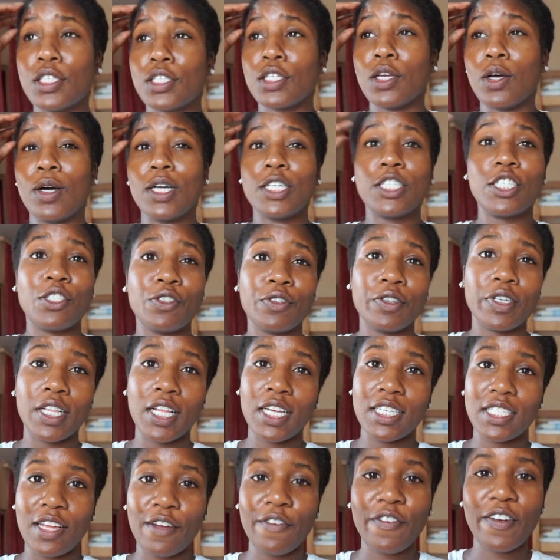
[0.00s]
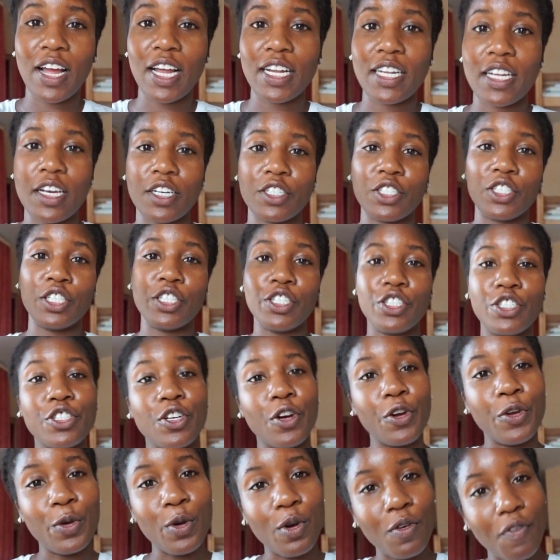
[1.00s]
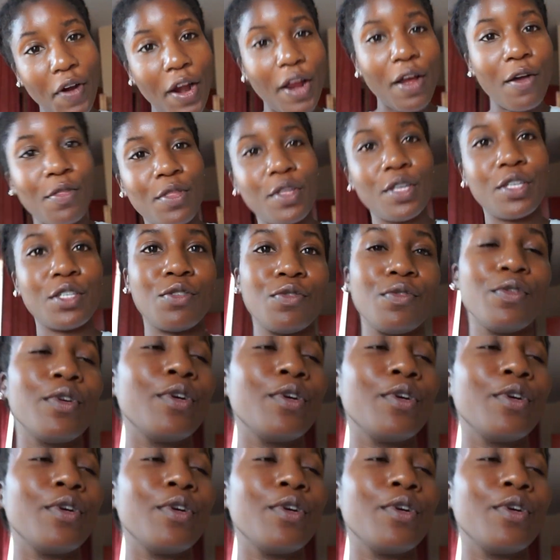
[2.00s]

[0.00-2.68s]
So I just realized I forgot to actually show you around this